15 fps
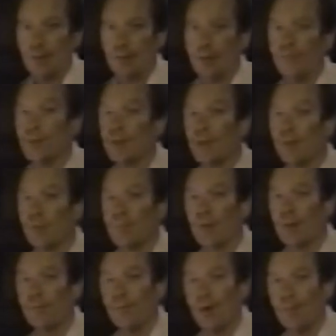living there with
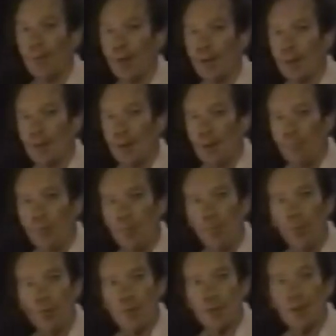my family,
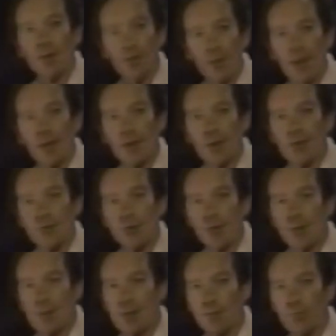reporting on that
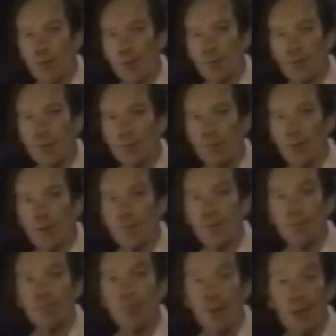country as it went through one of the
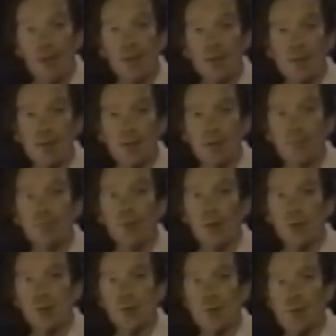bloodiest
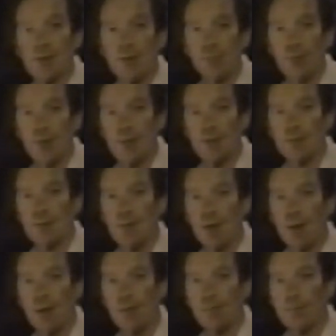convulsions in recent
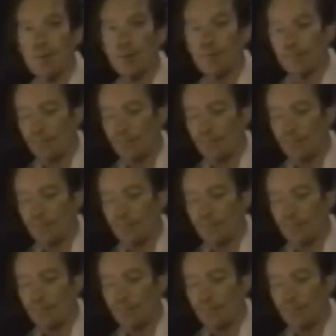times.